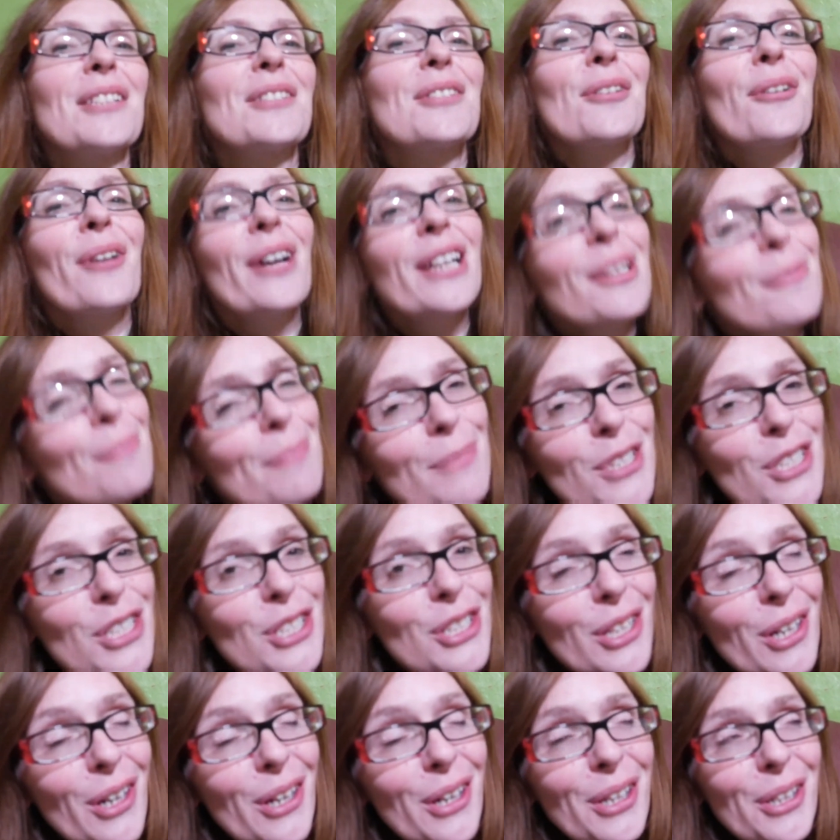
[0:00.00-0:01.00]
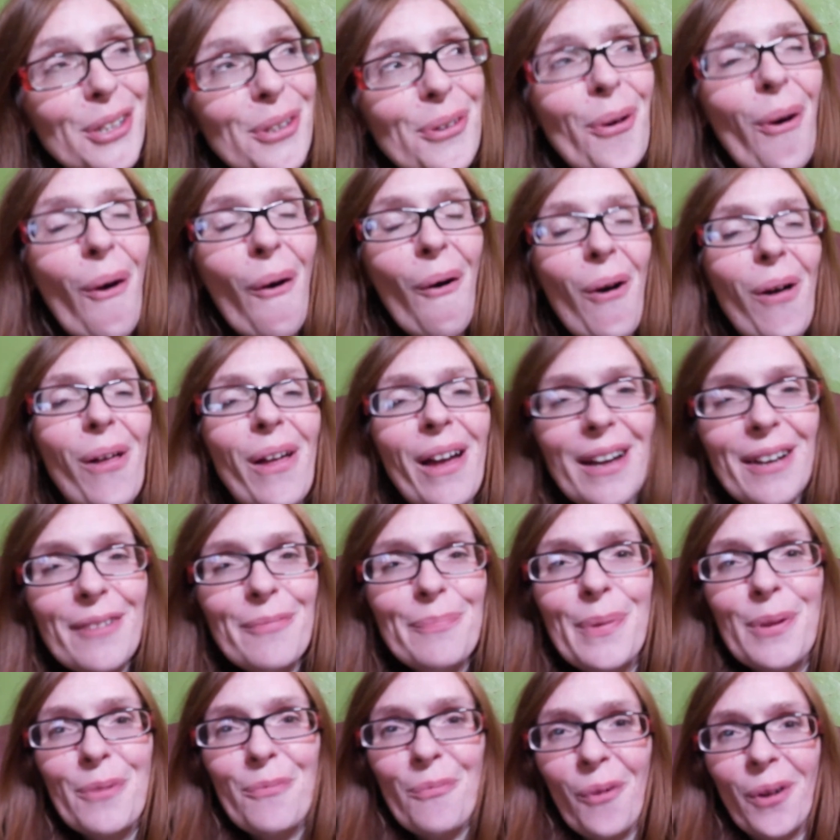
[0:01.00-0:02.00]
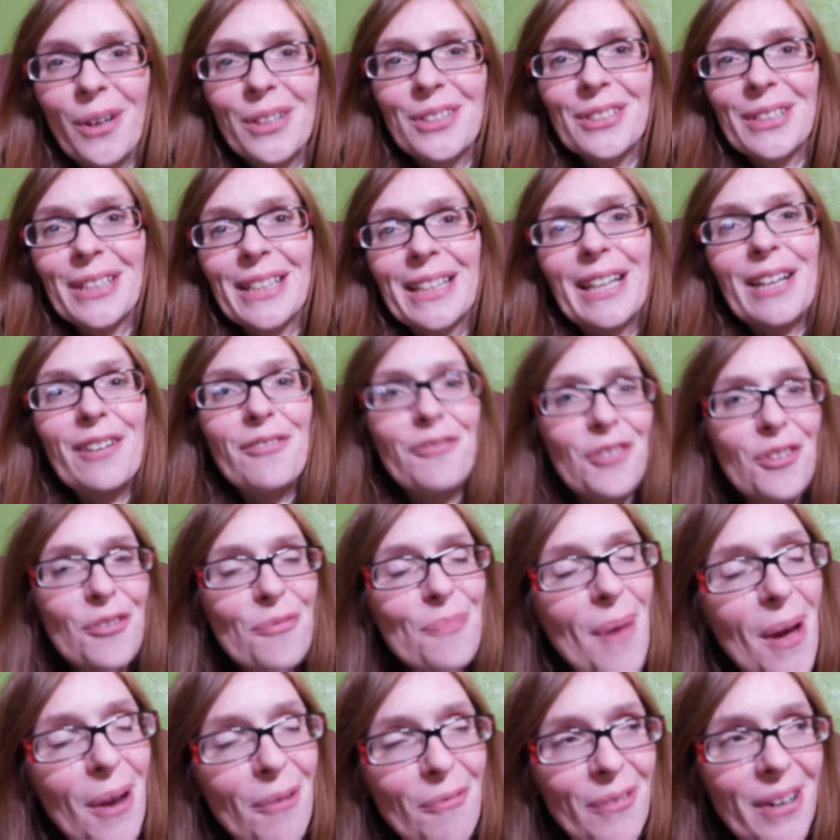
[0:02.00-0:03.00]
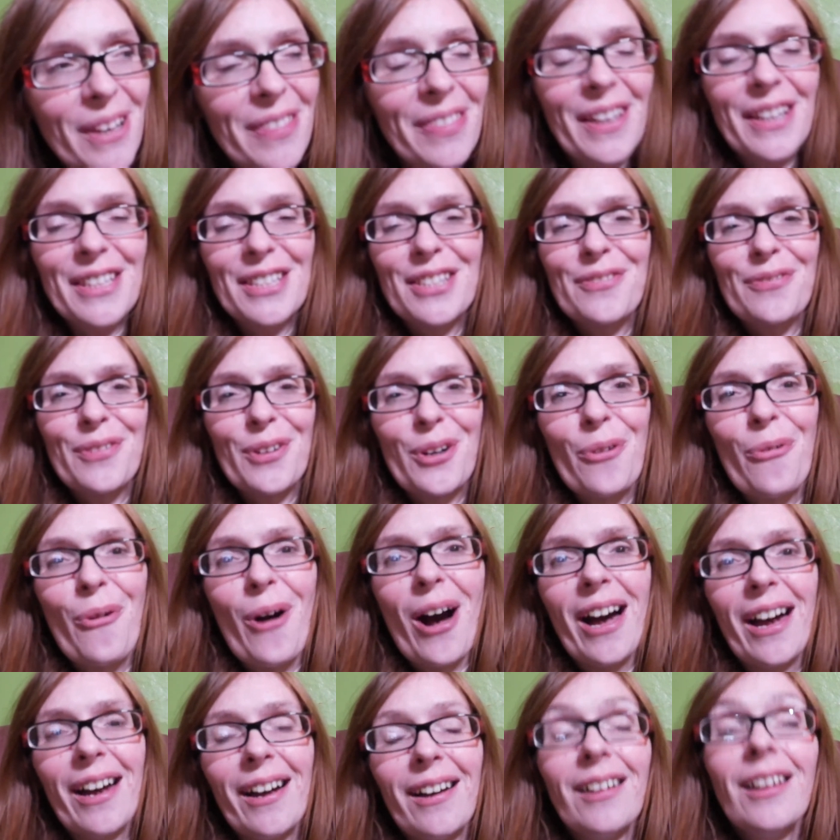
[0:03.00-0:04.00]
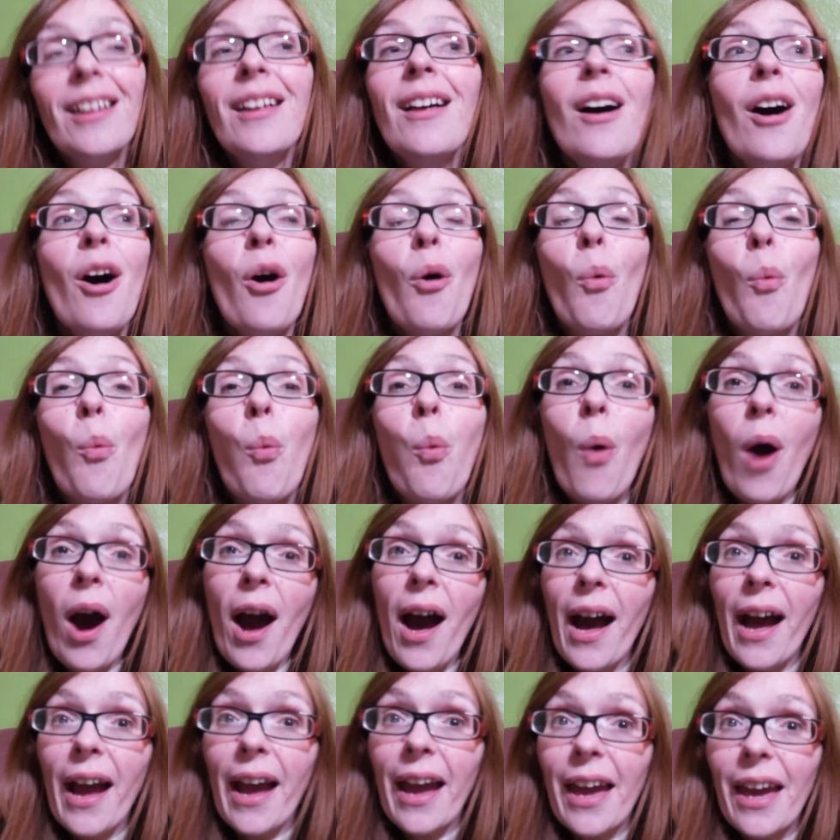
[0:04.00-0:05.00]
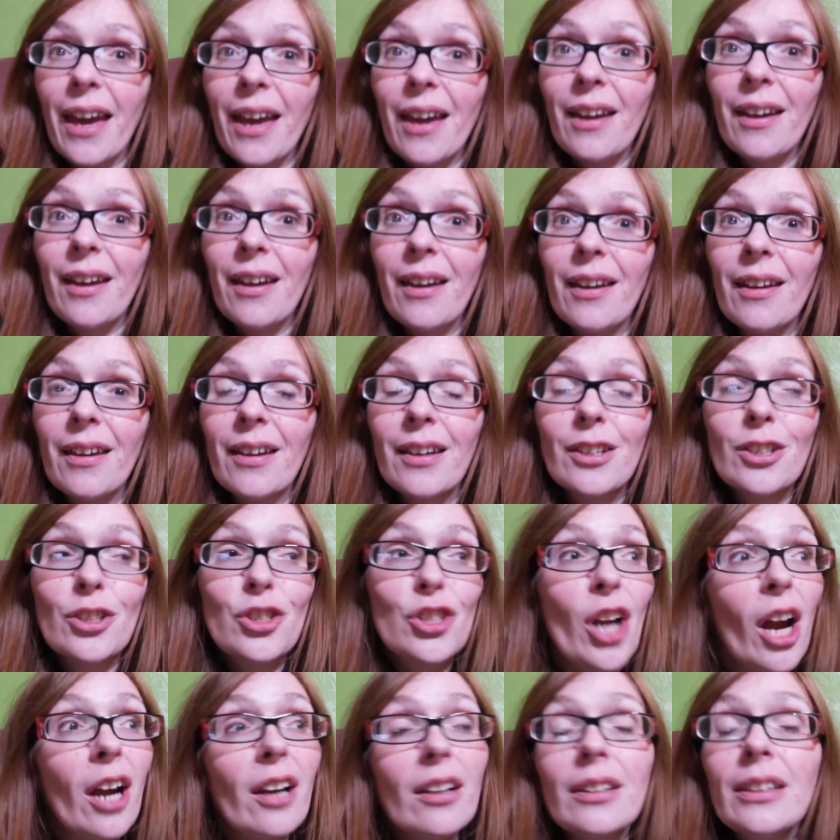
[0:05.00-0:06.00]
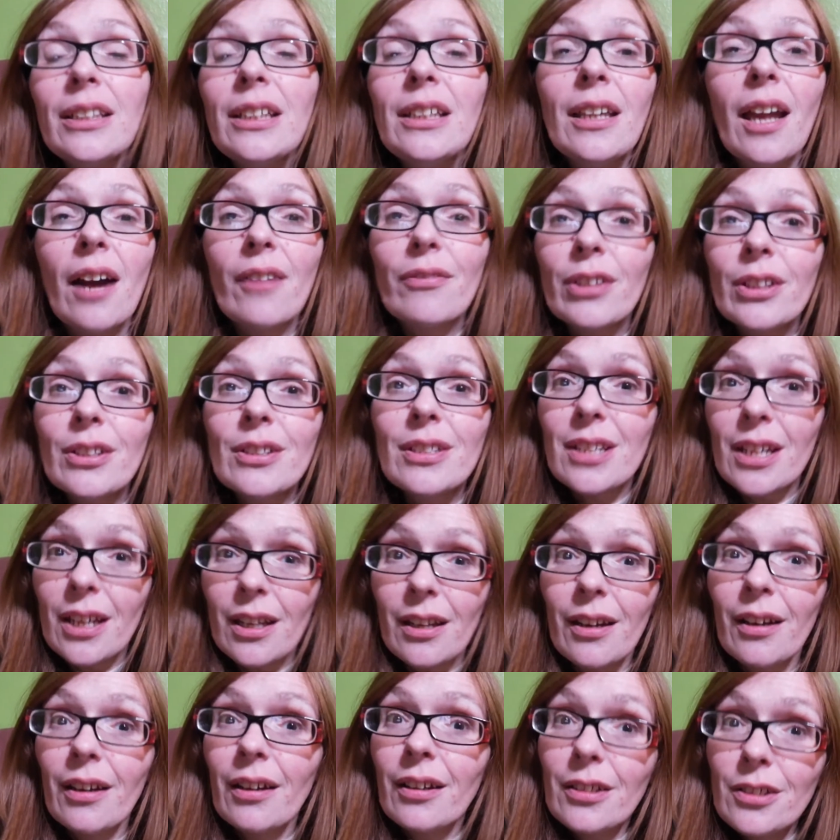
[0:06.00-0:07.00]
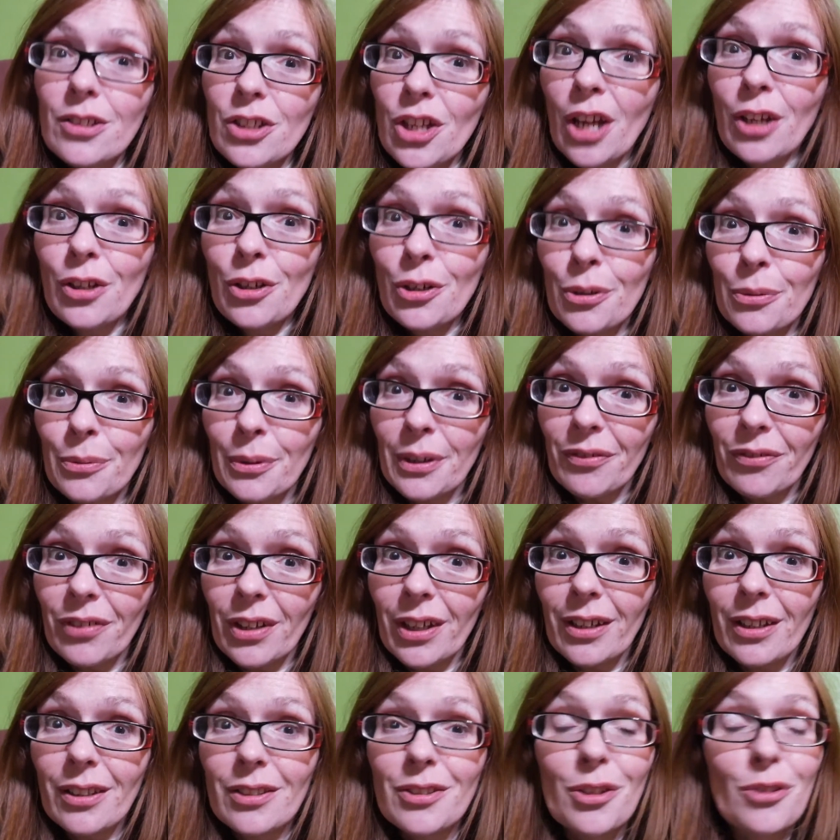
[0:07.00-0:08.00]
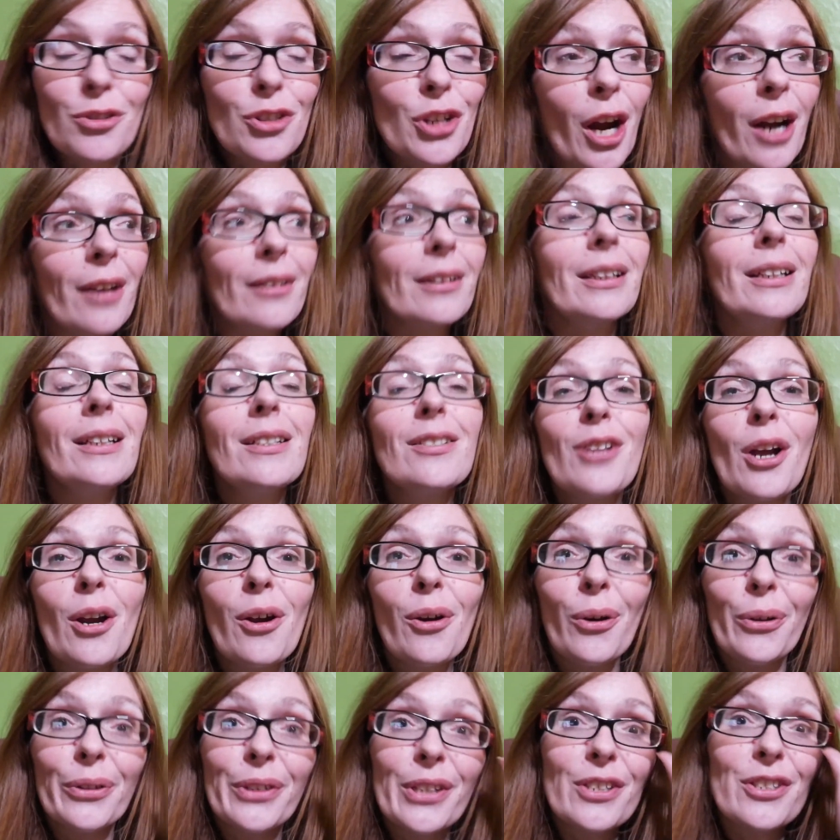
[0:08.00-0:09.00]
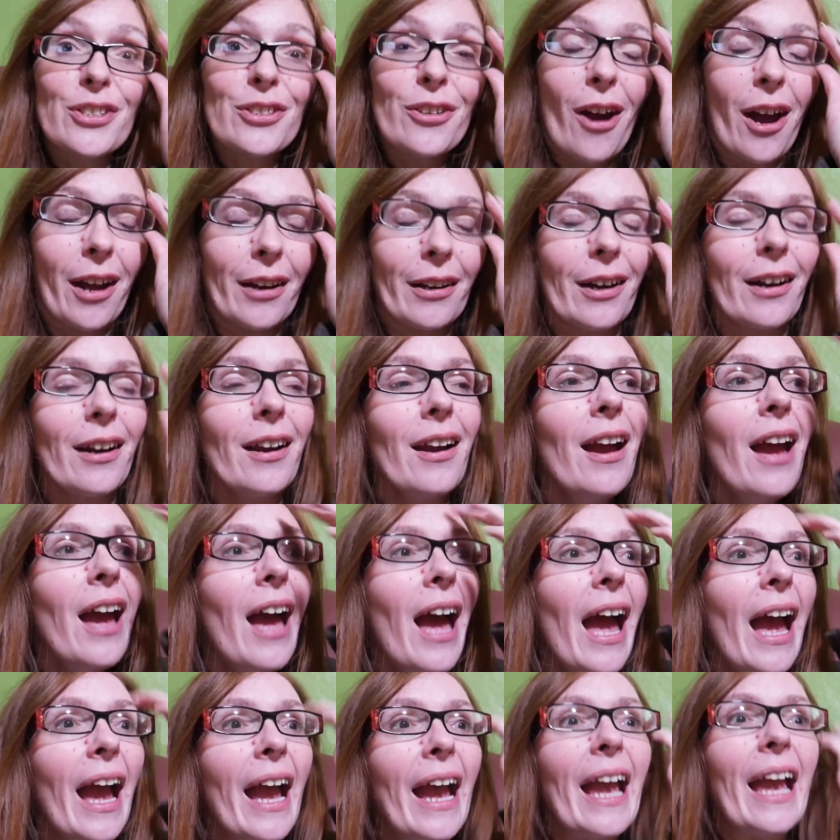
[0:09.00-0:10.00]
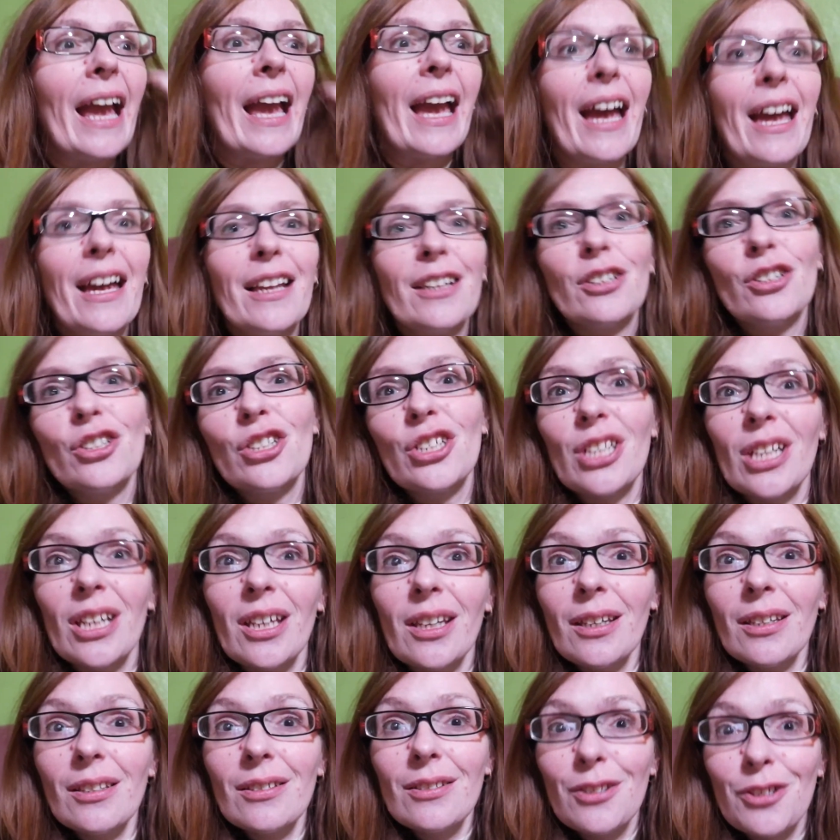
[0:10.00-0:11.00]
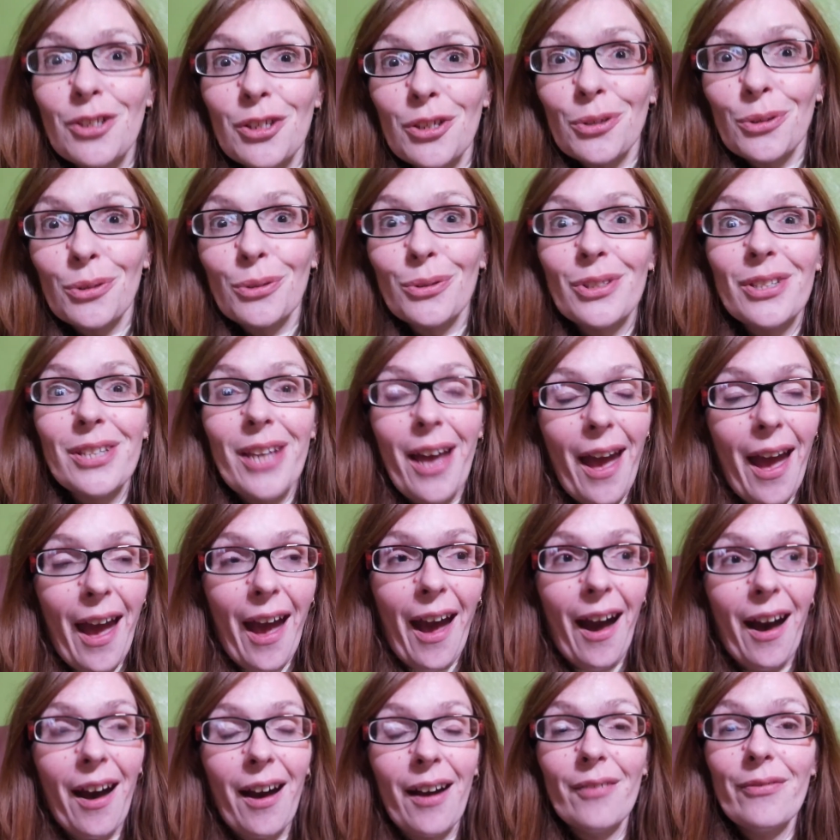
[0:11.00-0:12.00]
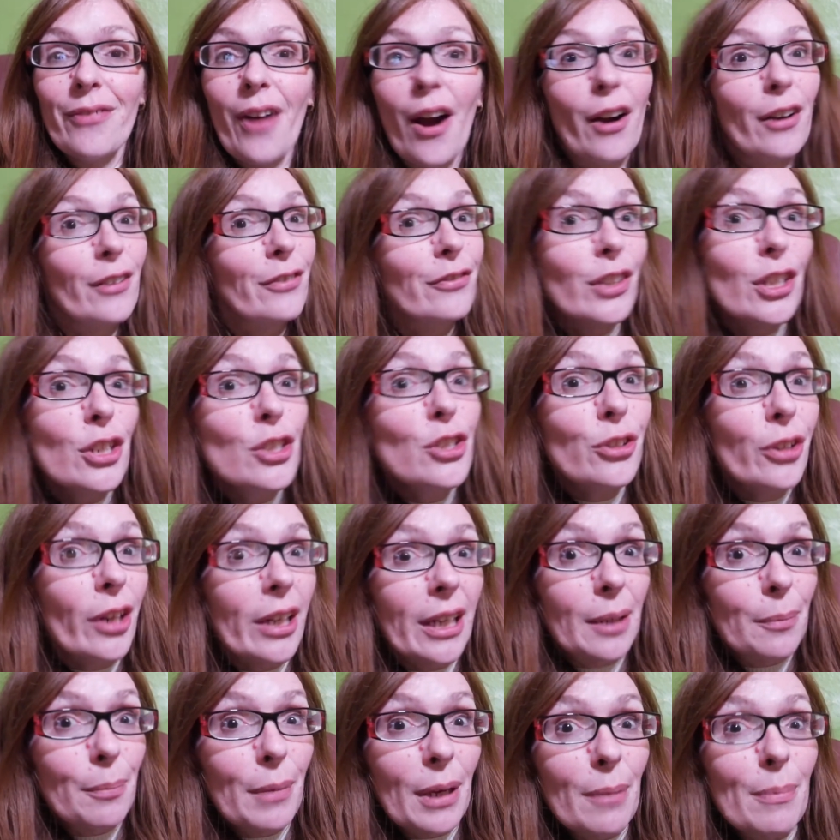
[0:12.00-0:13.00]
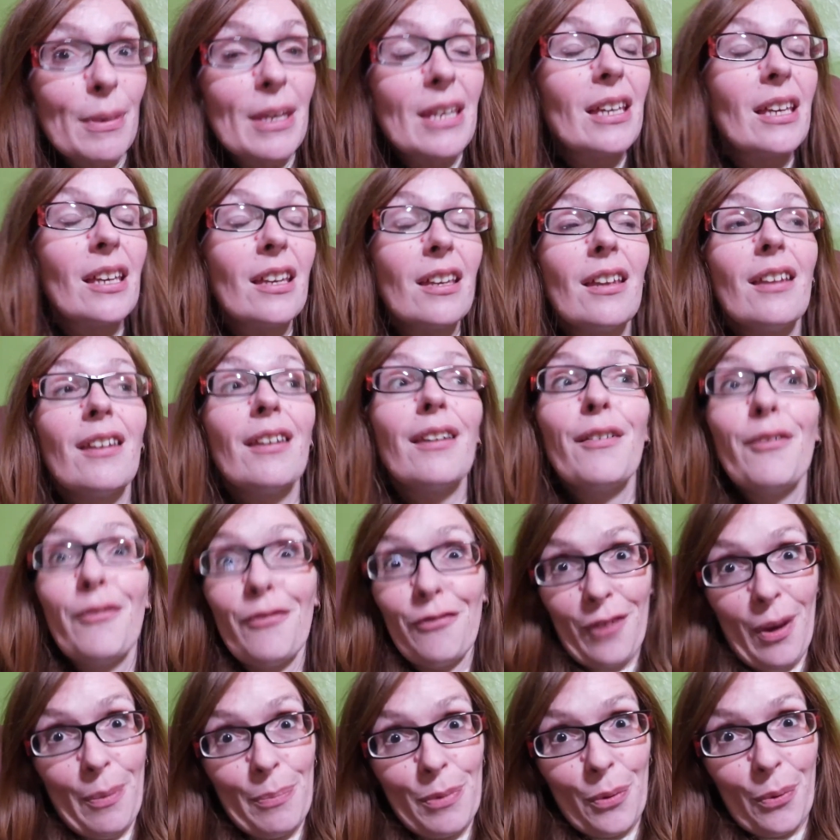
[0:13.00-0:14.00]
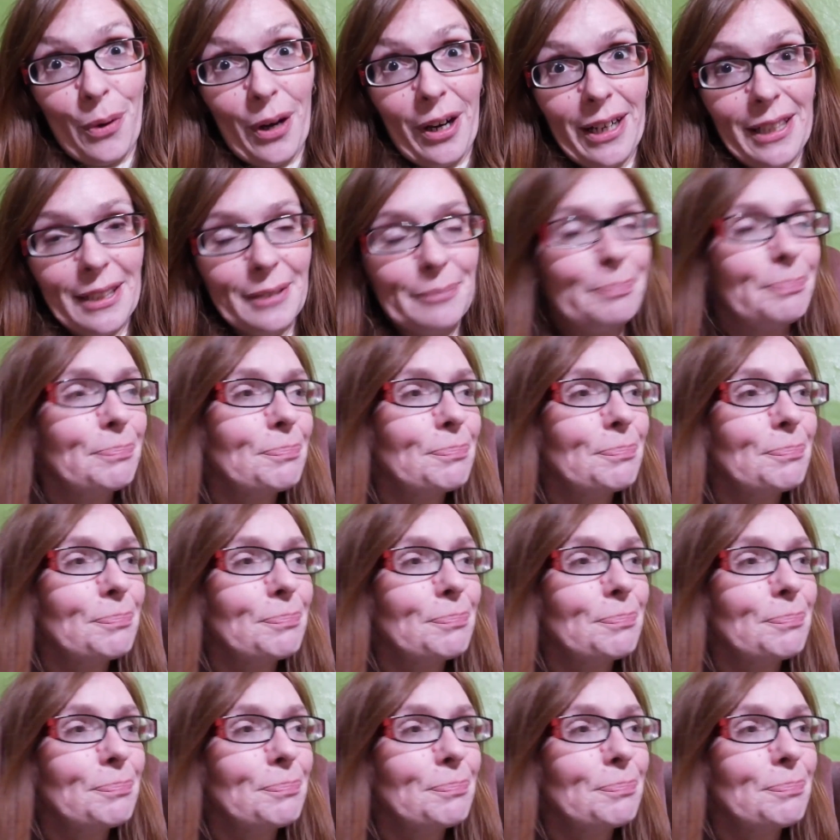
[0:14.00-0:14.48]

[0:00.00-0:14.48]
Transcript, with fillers: so I'm sure you all have been wondering if you've been with us for a while, why Charlea never did her gender reveal. So, Charlea is our oldest daughter, and she is due to have our first grandbaby in February.